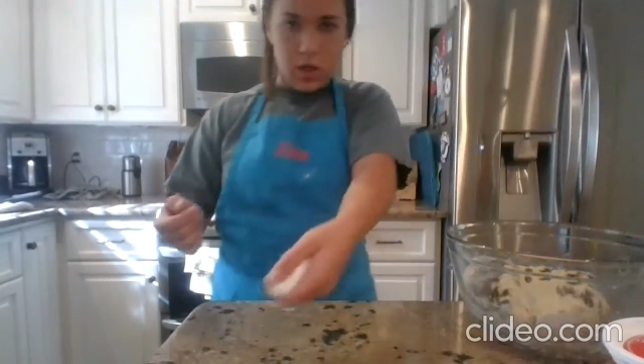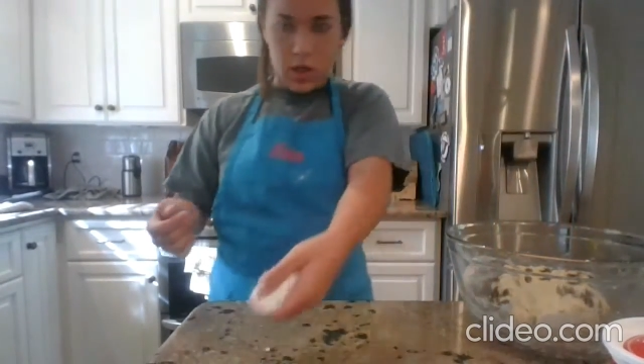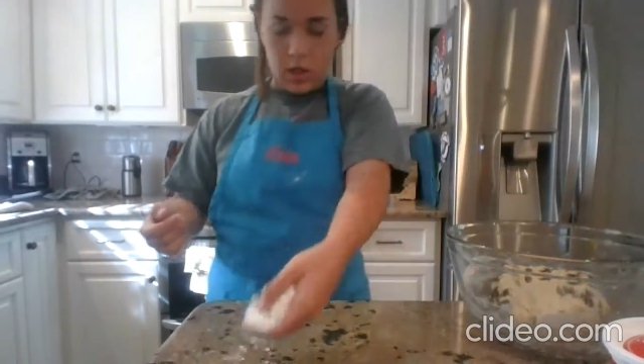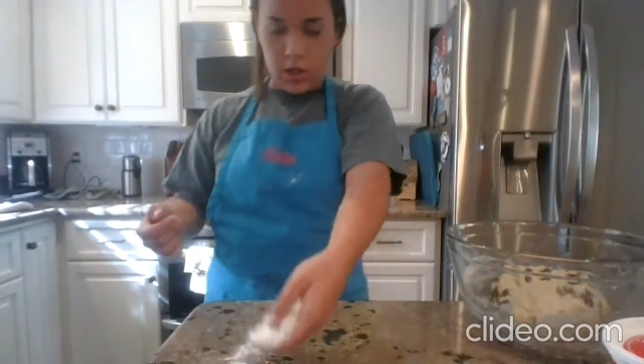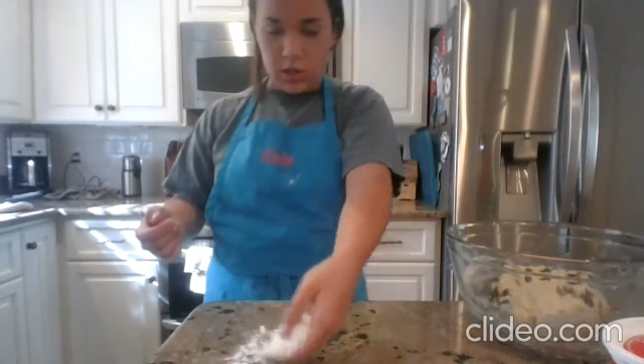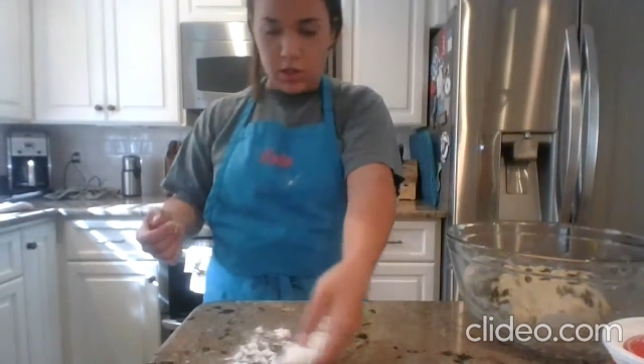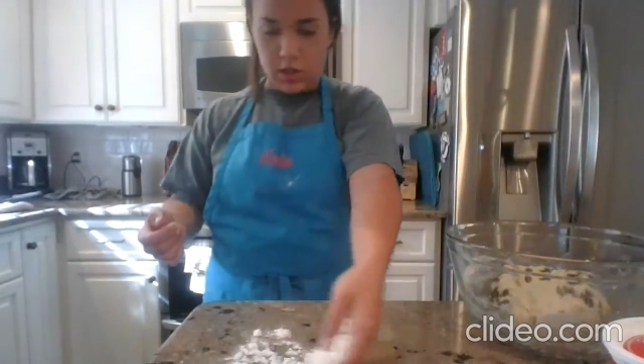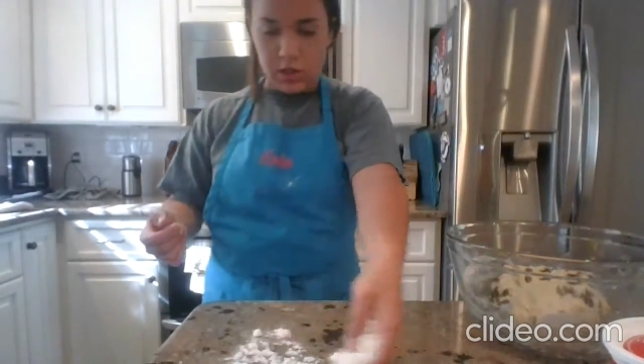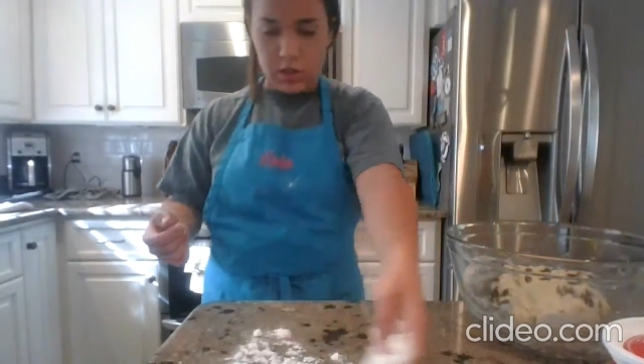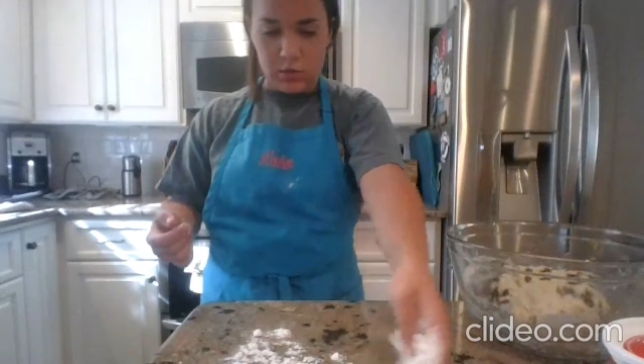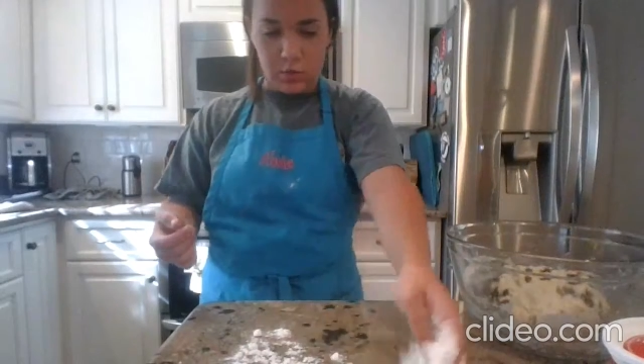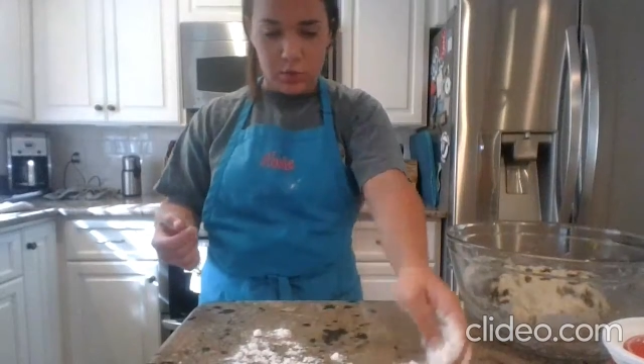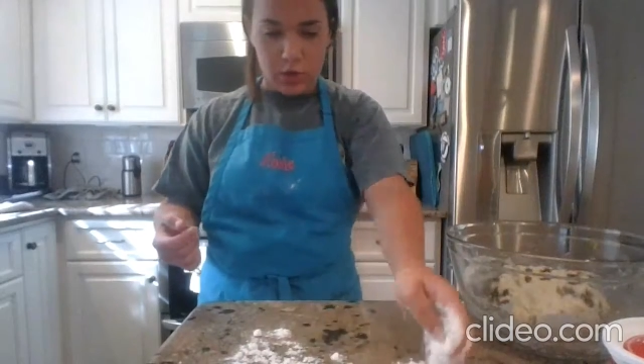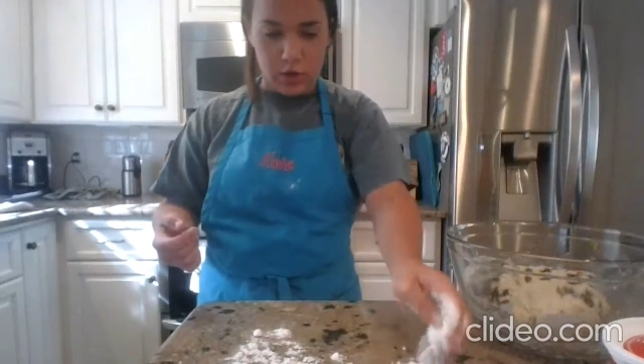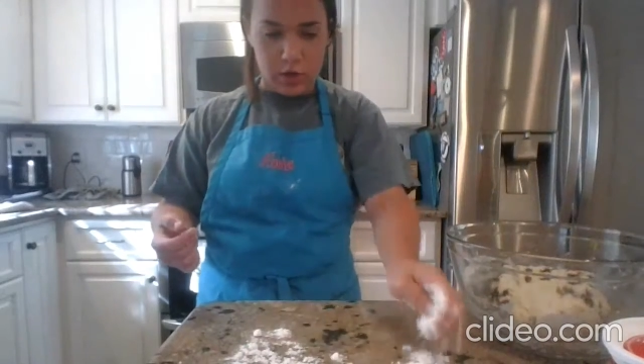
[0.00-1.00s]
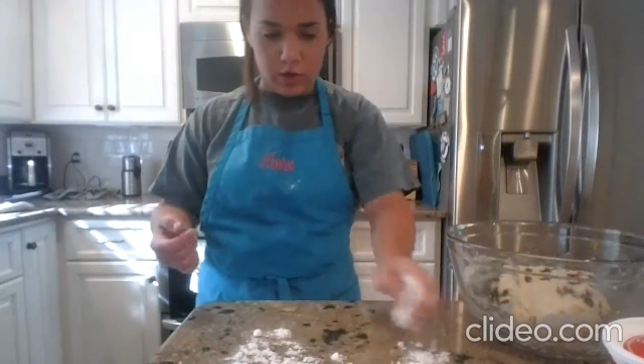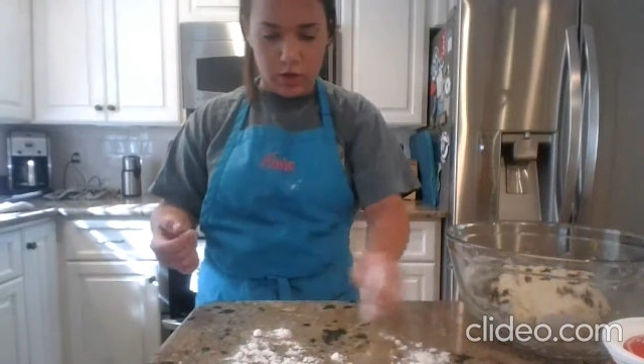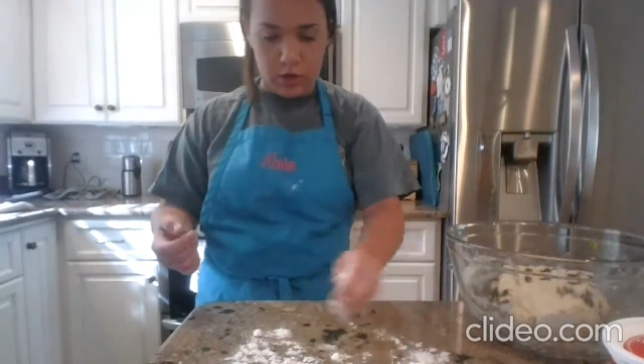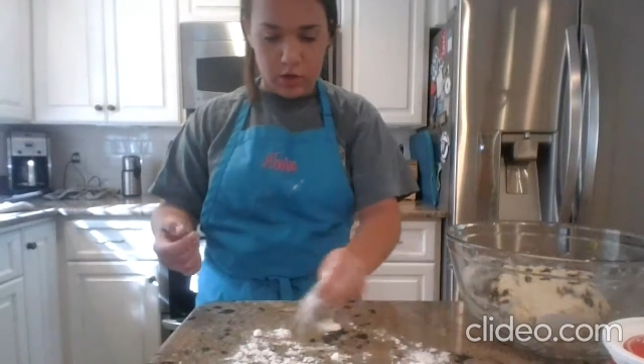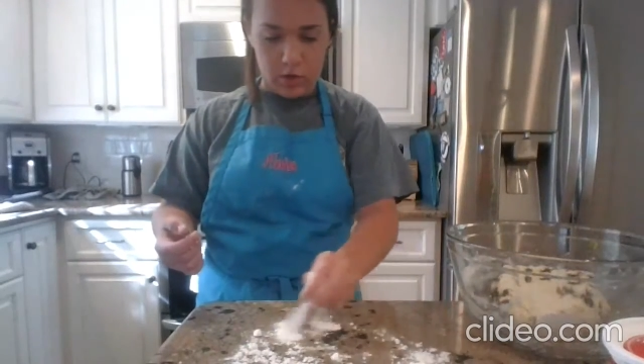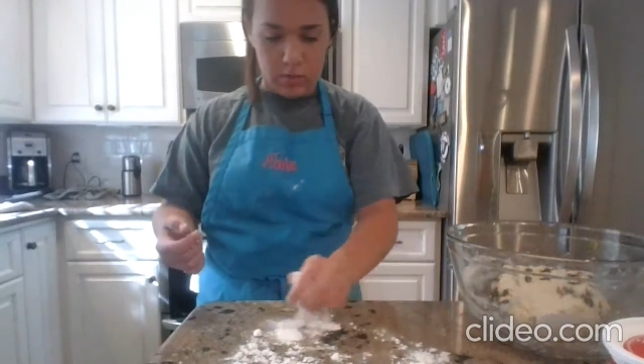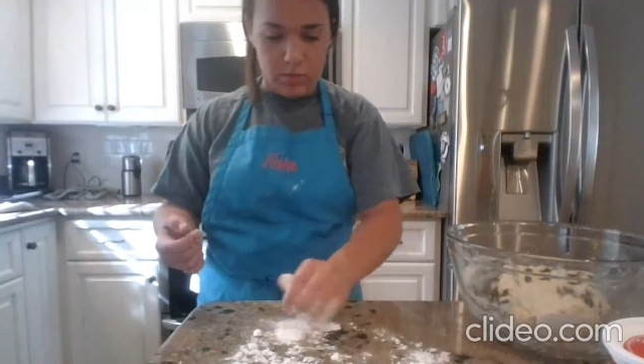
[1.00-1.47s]
and just sprinkle it
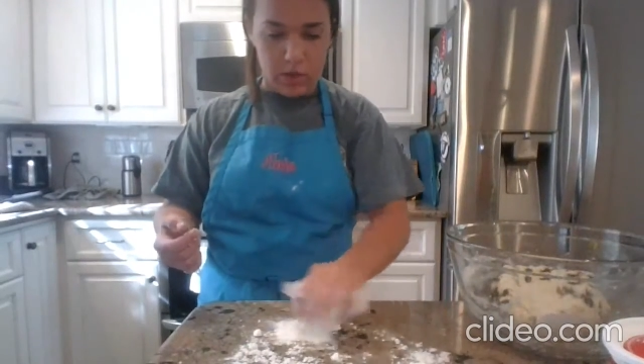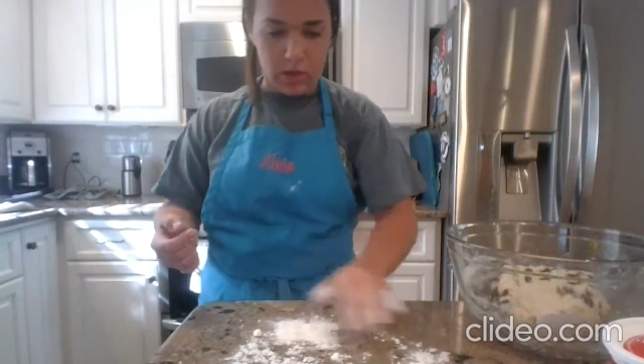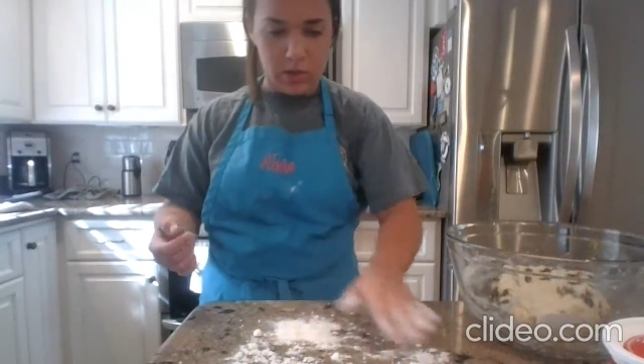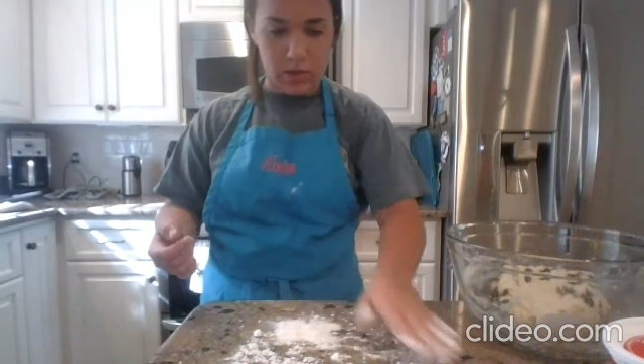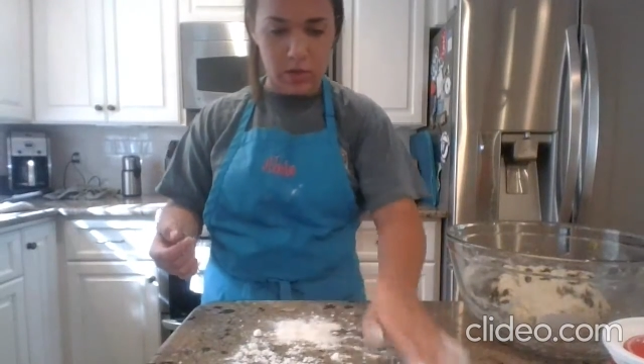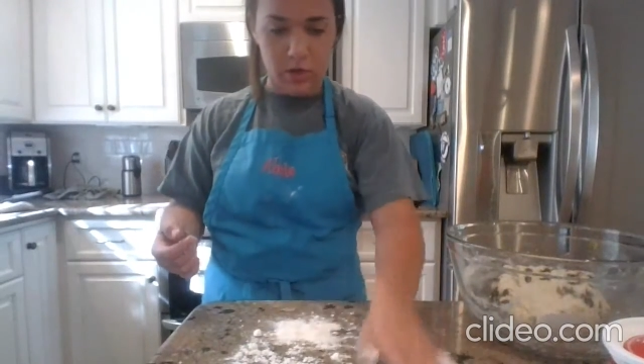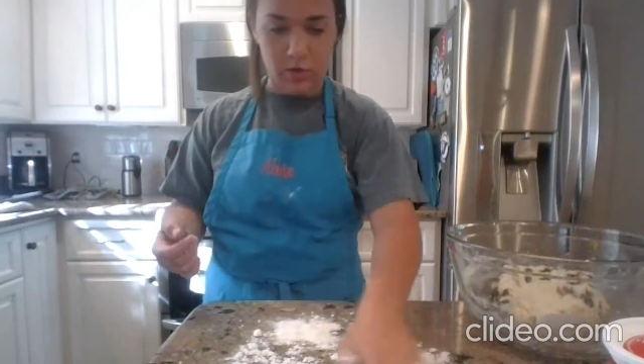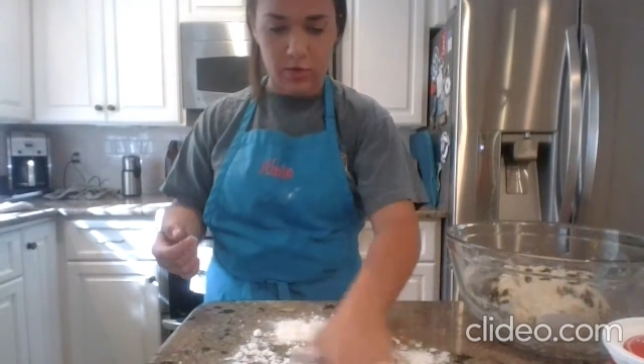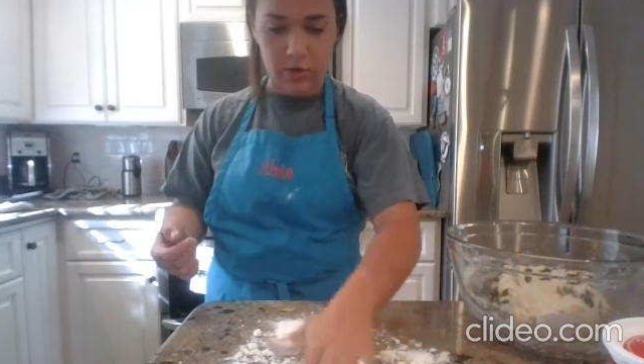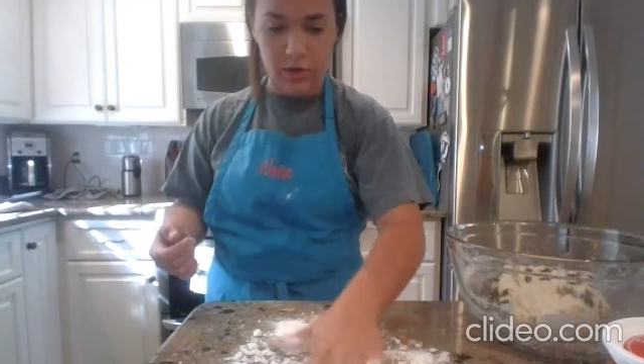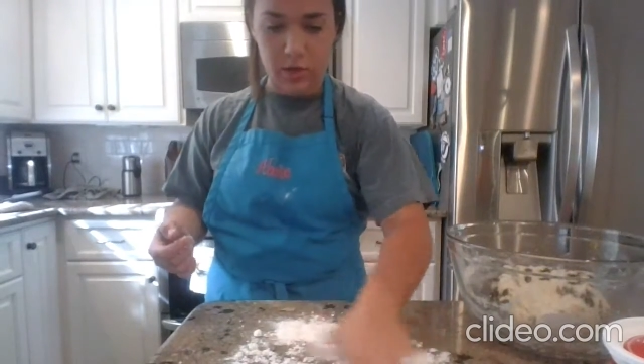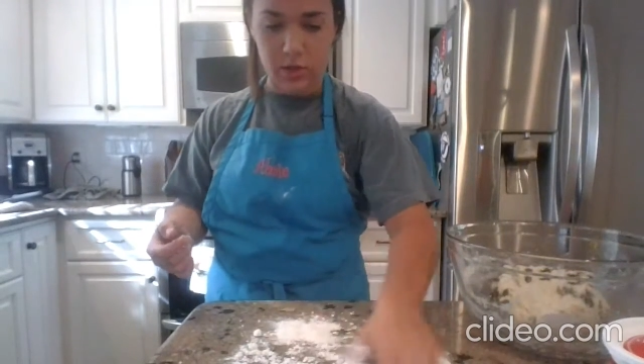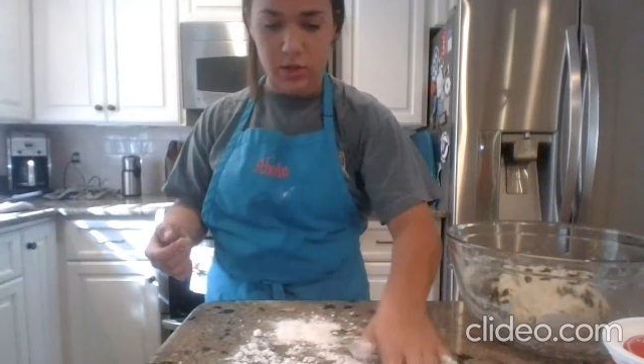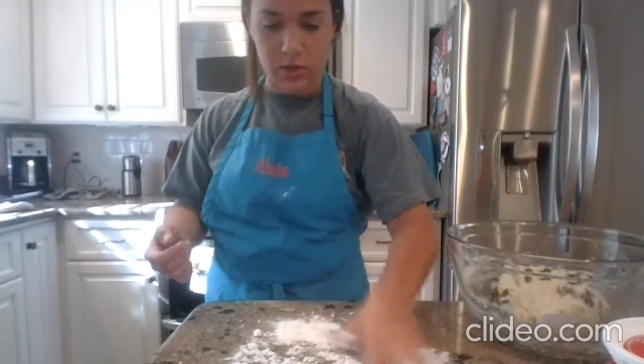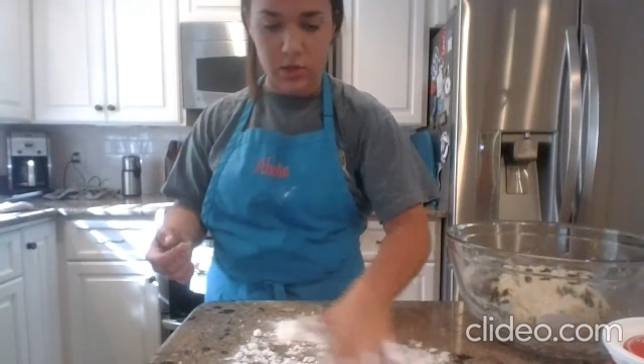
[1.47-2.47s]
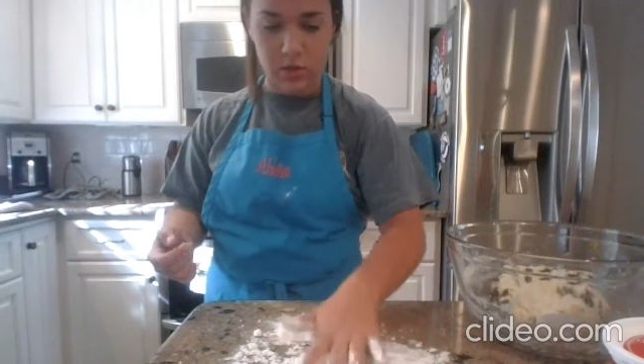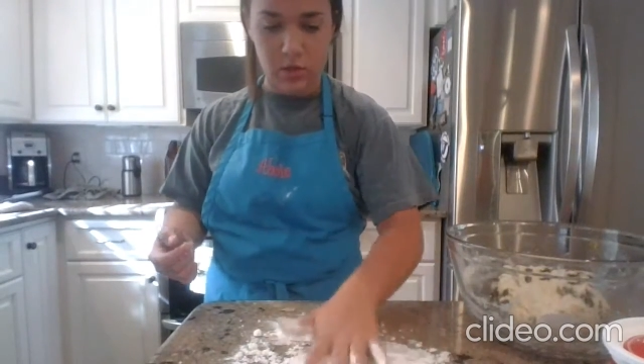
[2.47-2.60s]
on my surface.